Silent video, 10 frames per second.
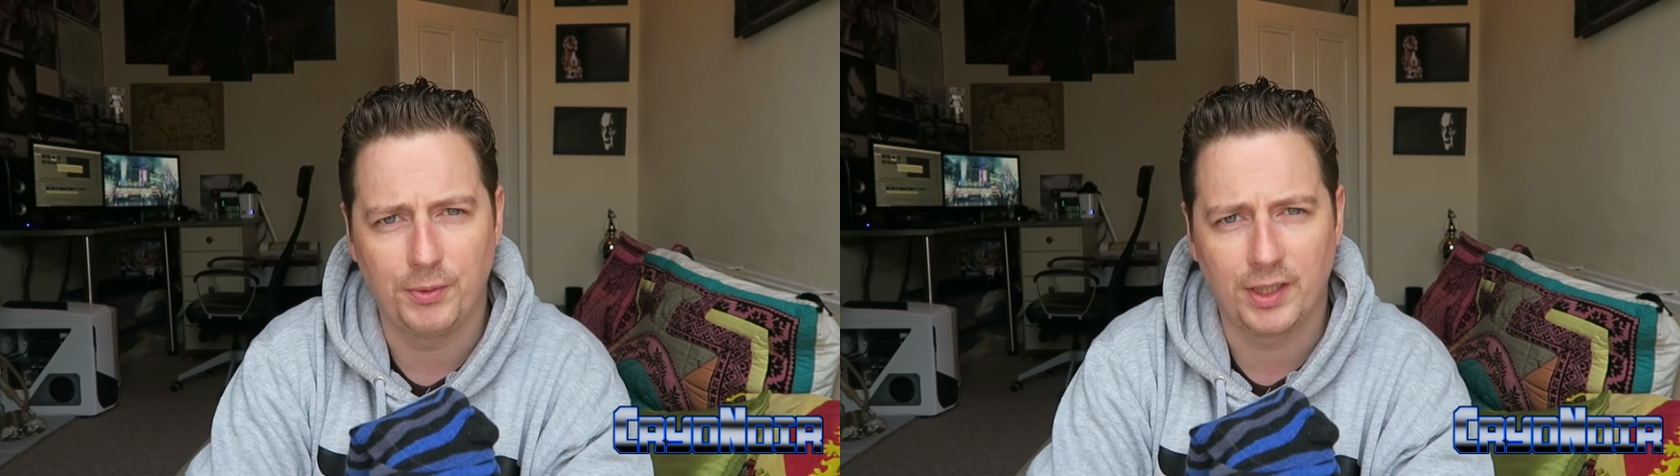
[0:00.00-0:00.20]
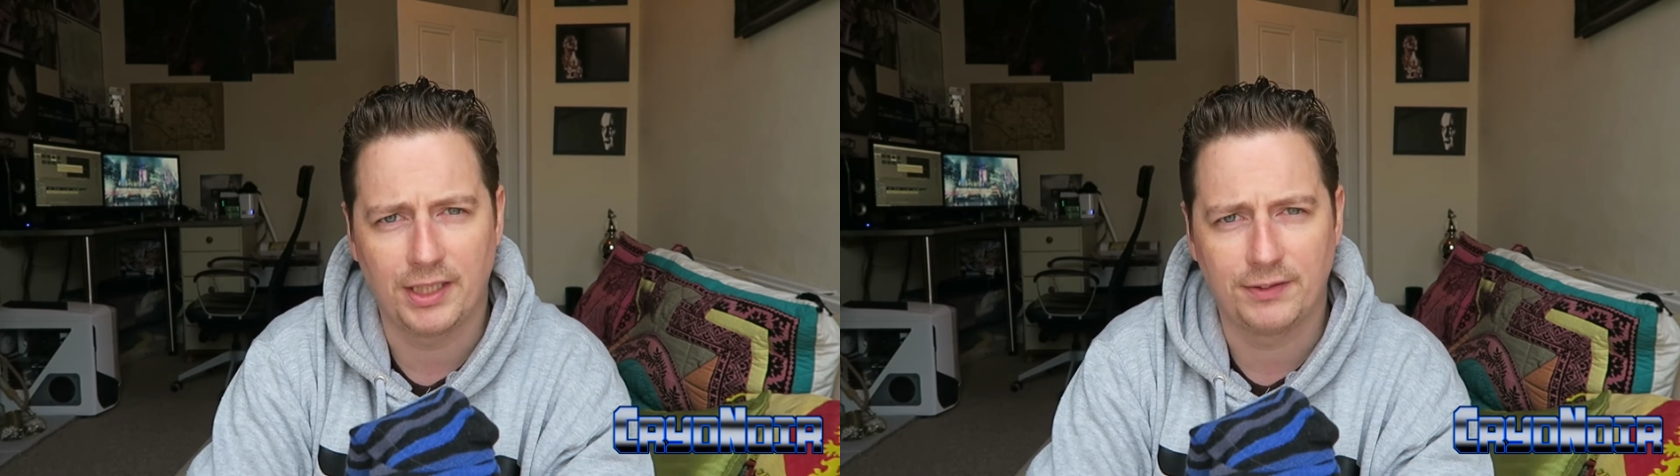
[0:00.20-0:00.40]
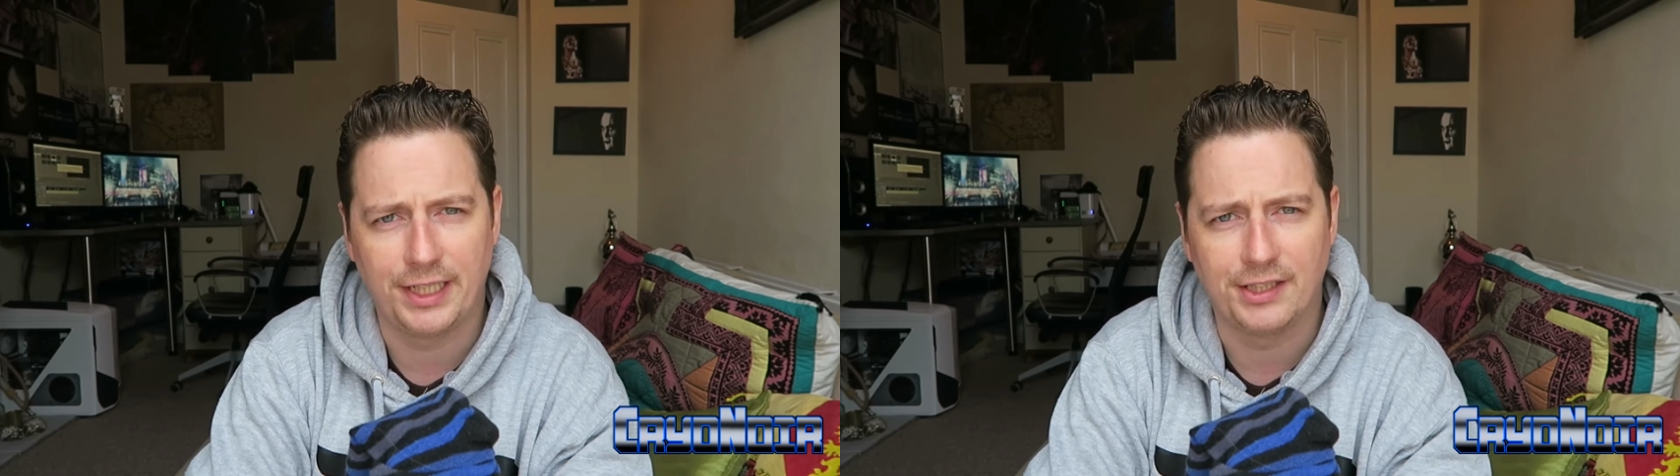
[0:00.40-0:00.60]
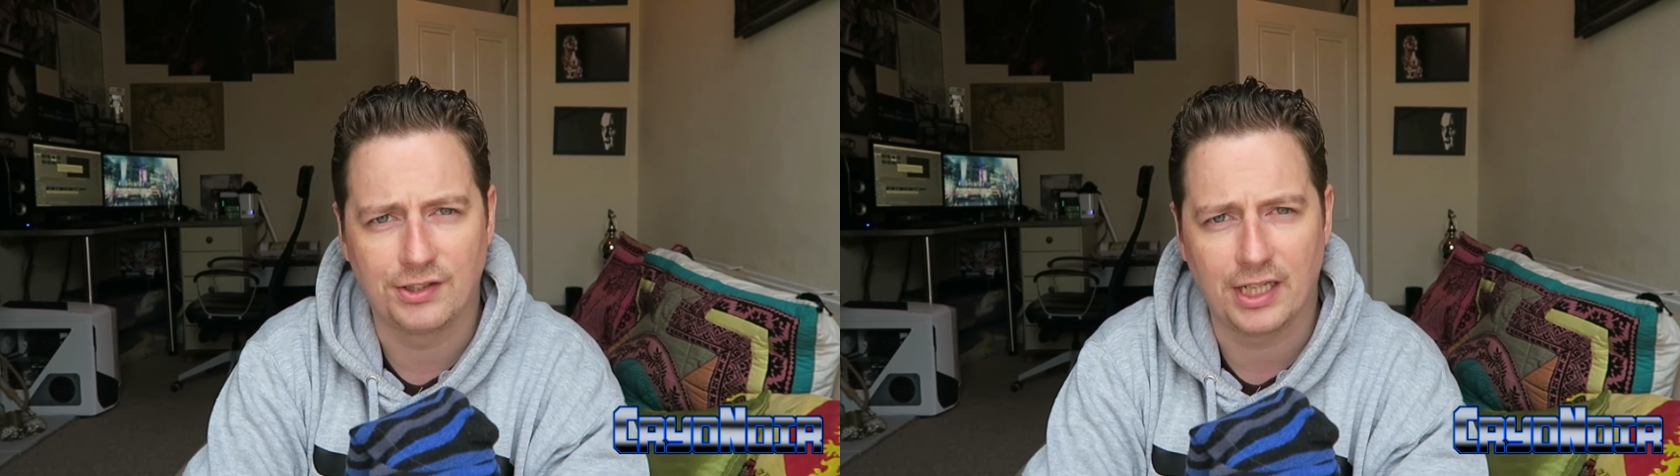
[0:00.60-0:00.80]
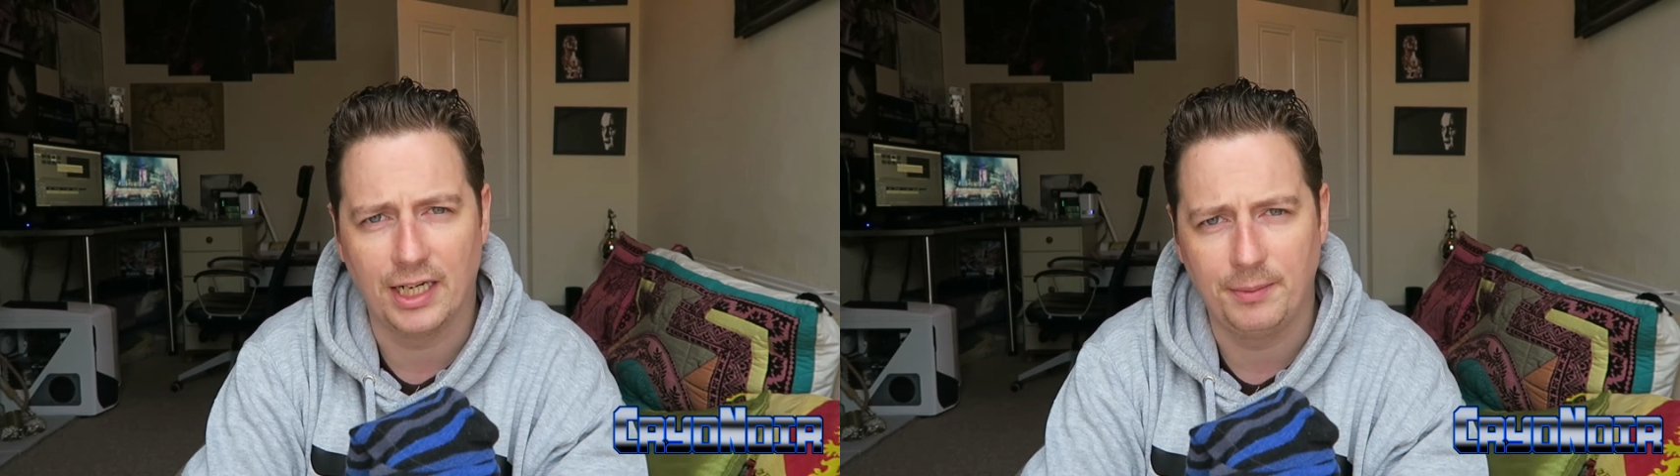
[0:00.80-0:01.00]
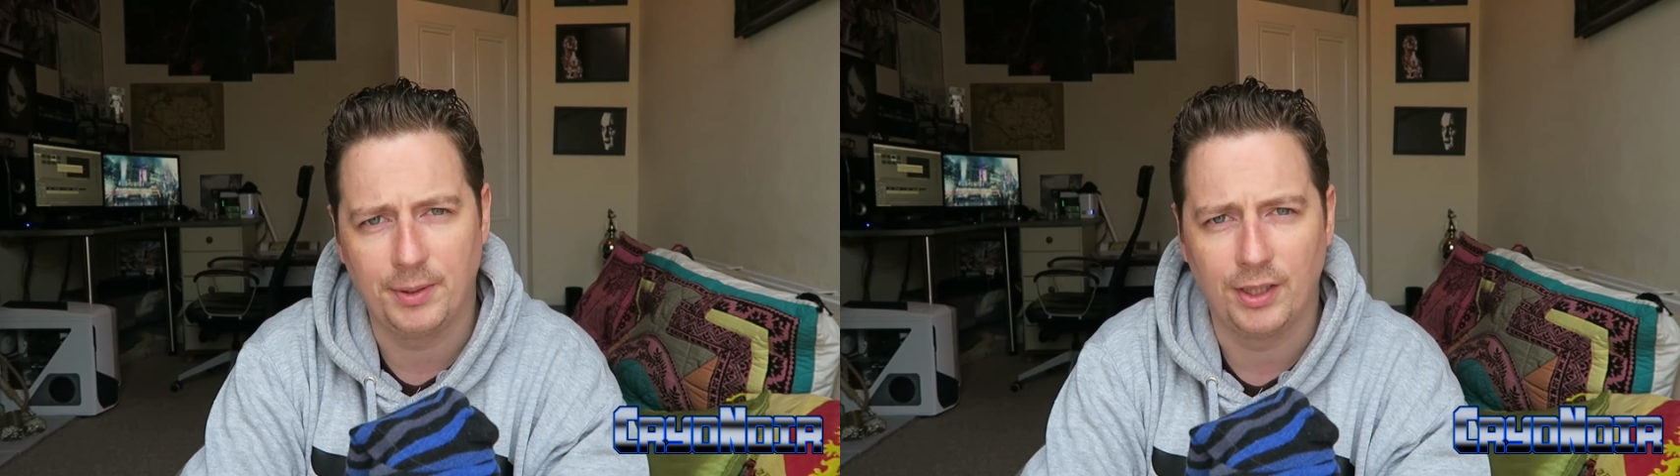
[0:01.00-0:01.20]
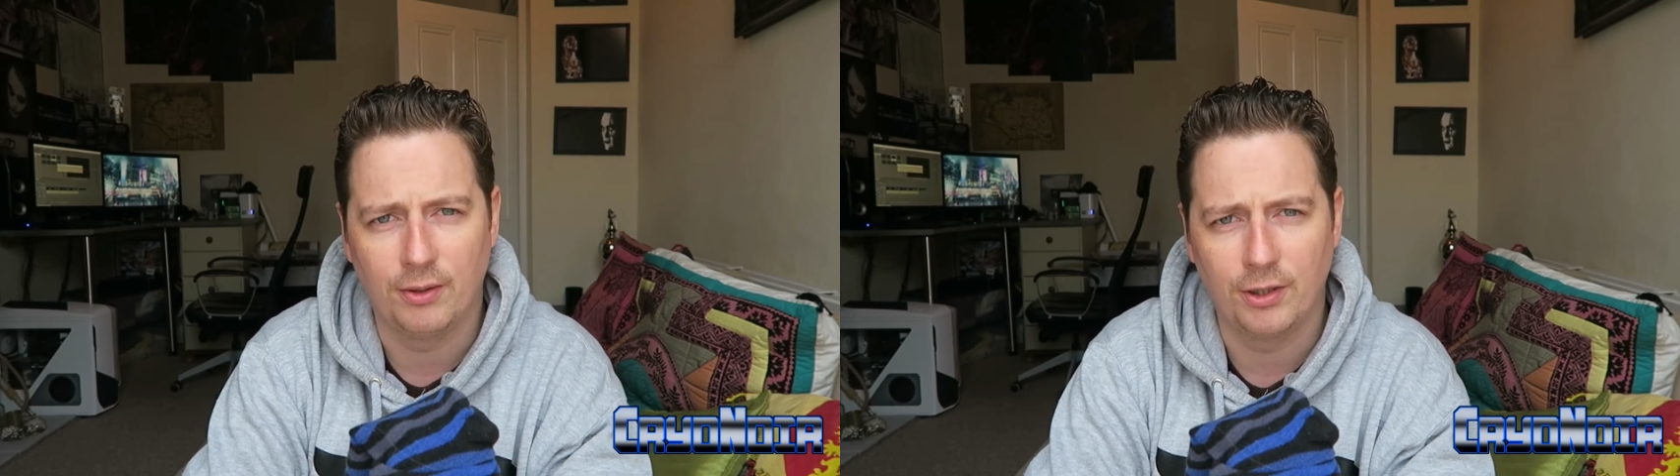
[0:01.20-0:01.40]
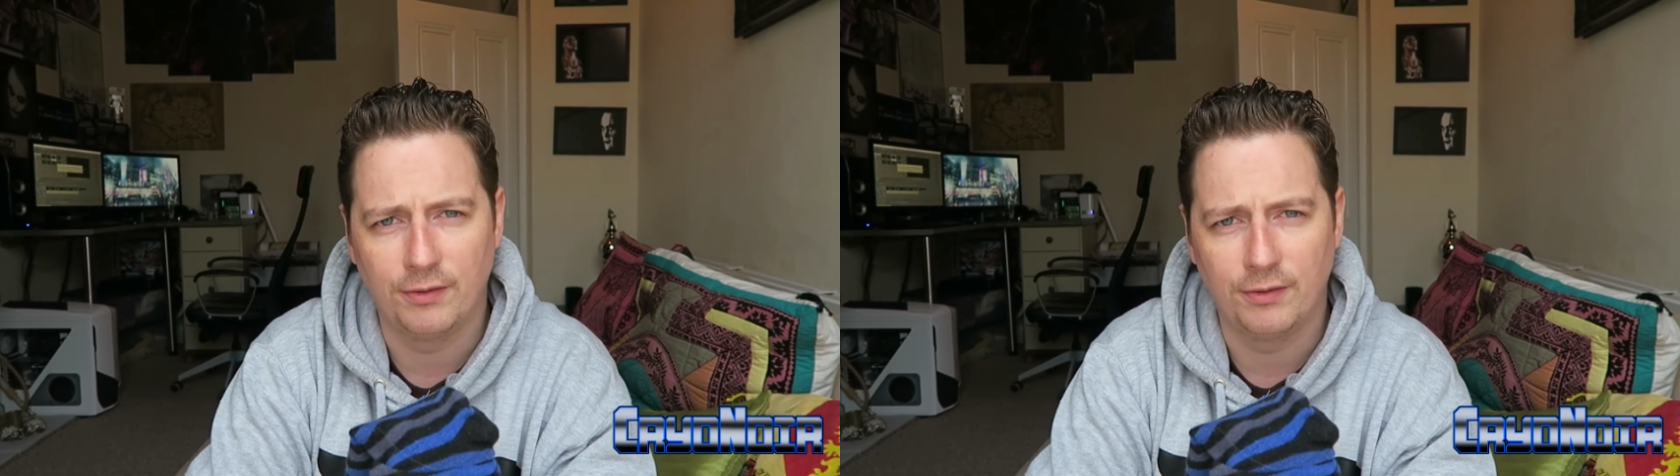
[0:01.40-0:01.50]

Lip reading: We're gonna have to hit Skype and go